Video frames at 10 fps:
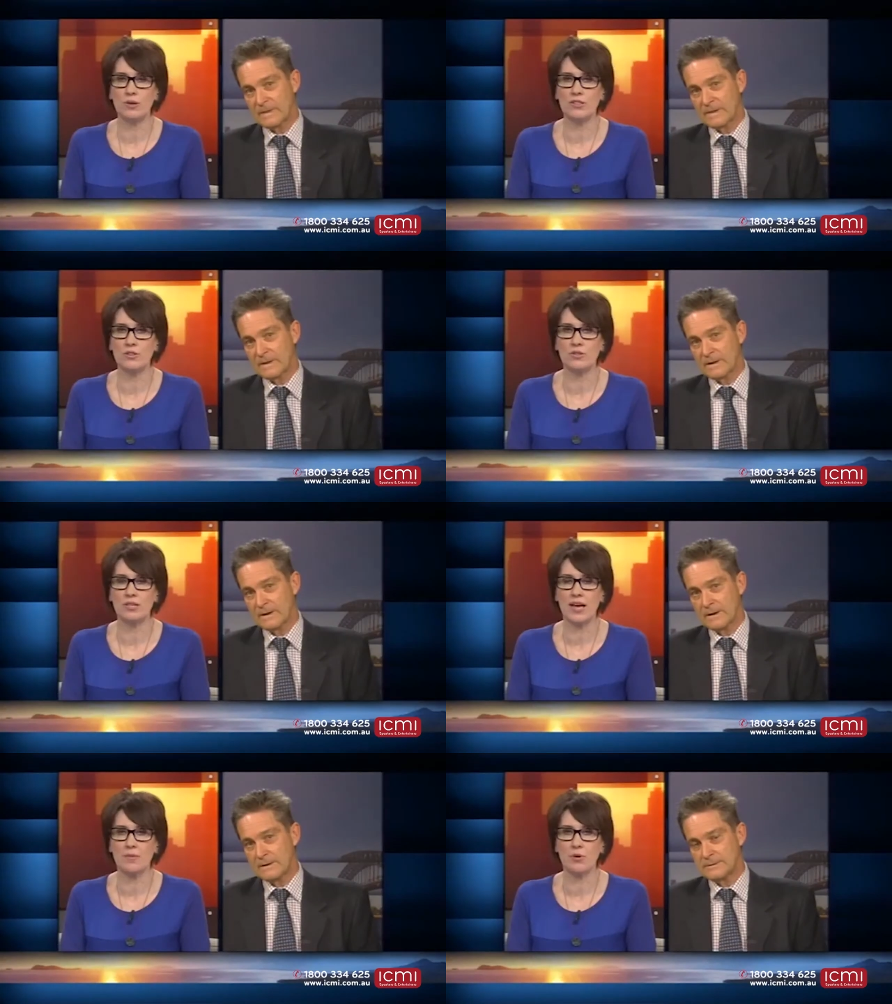Speaker 1: as you
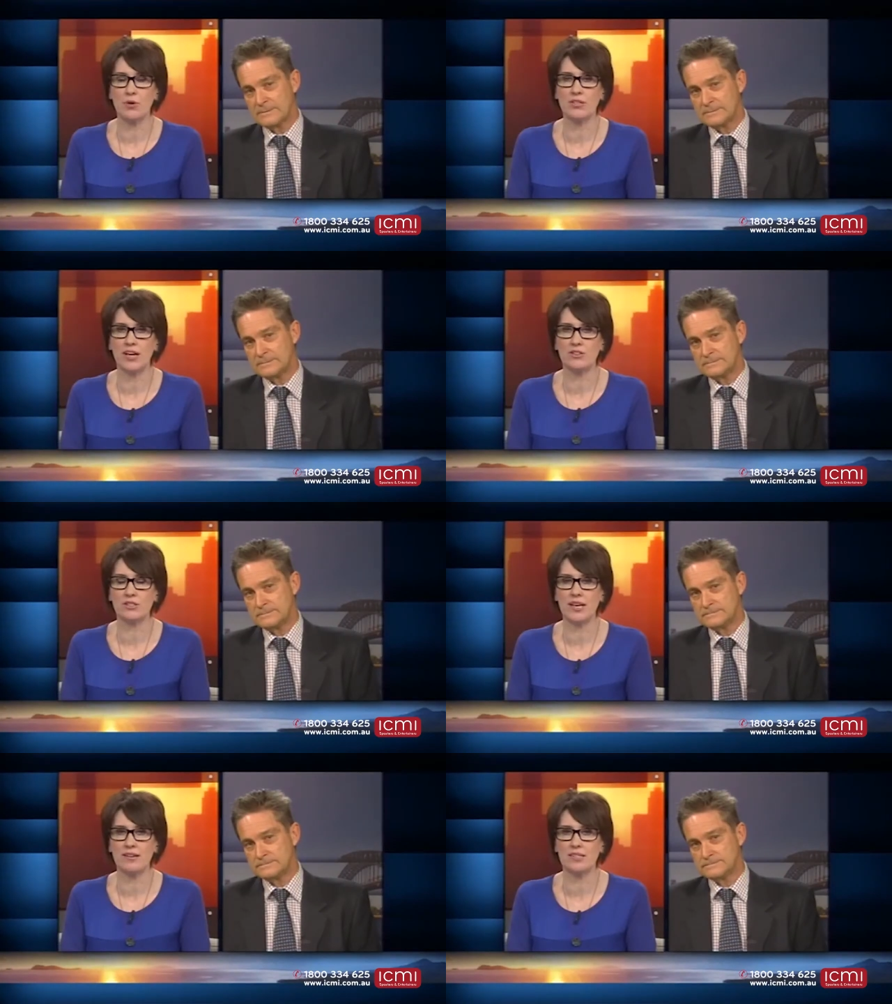say, point out just
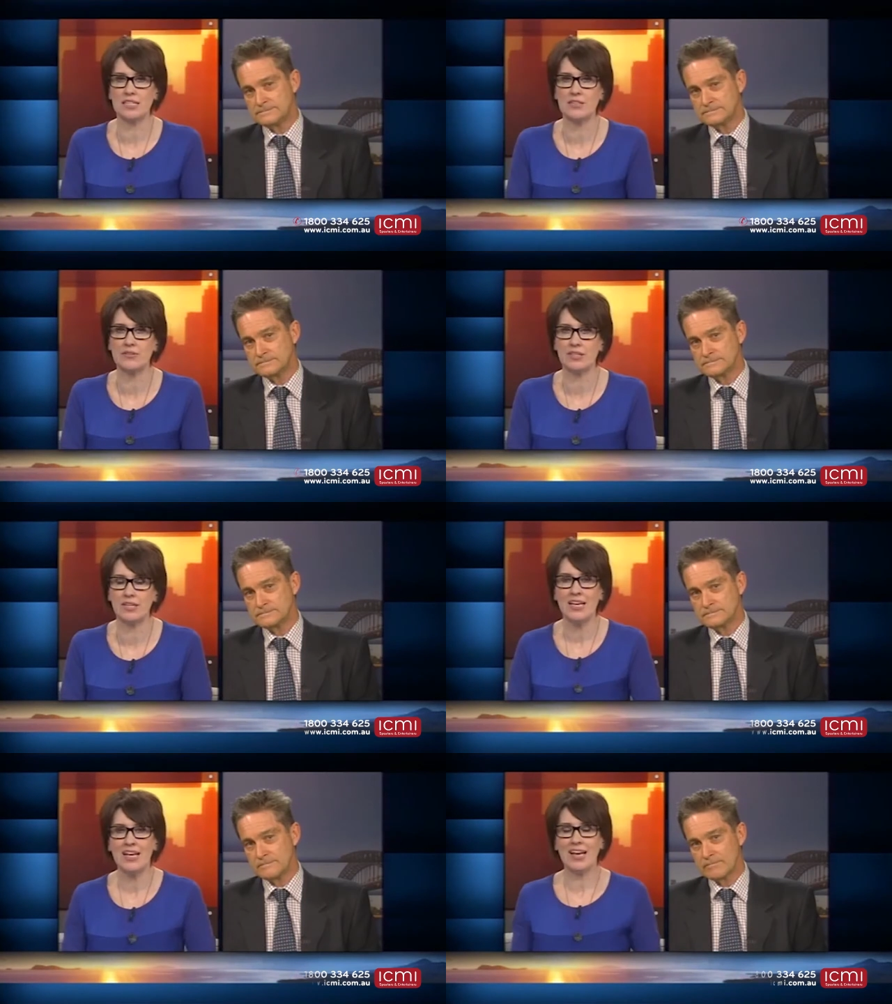how significant
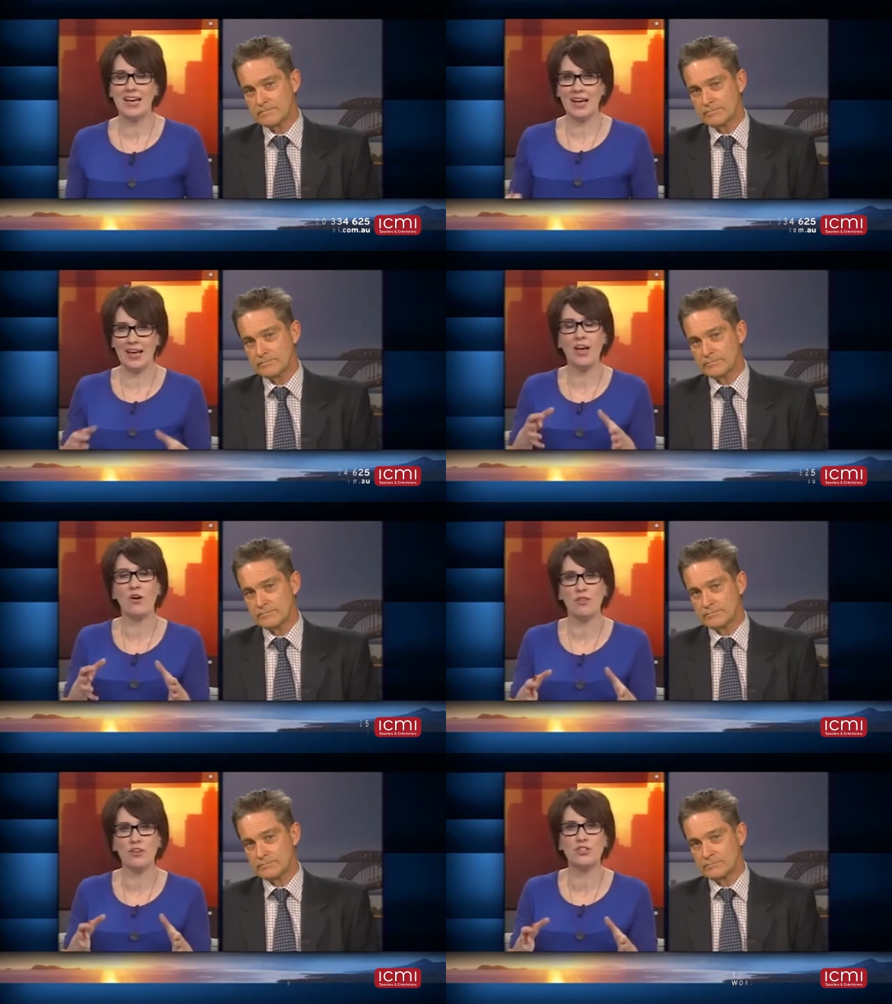a
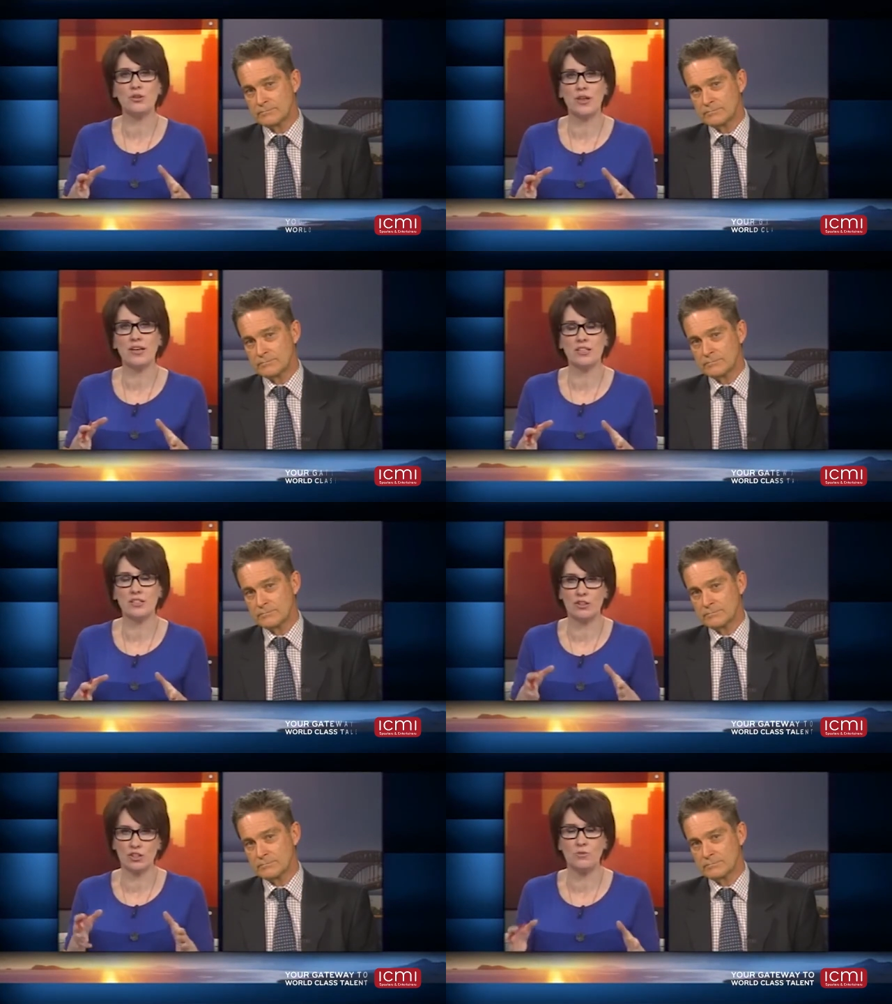health issue that is in
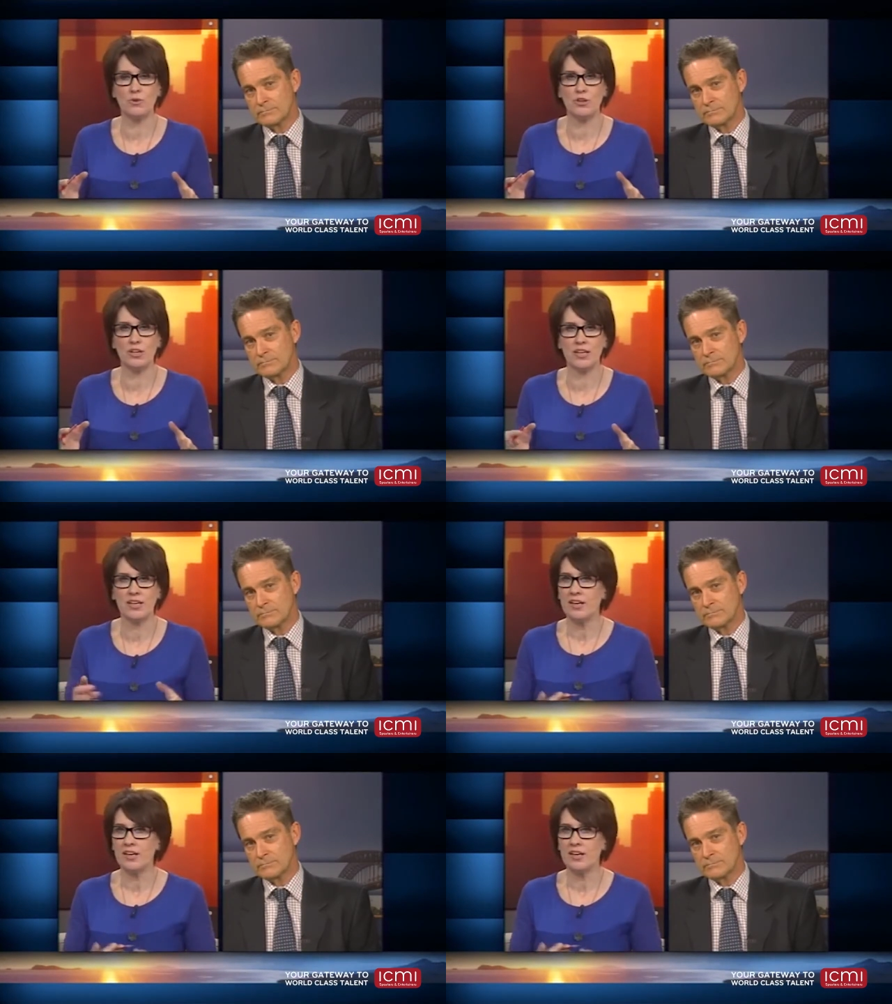the community.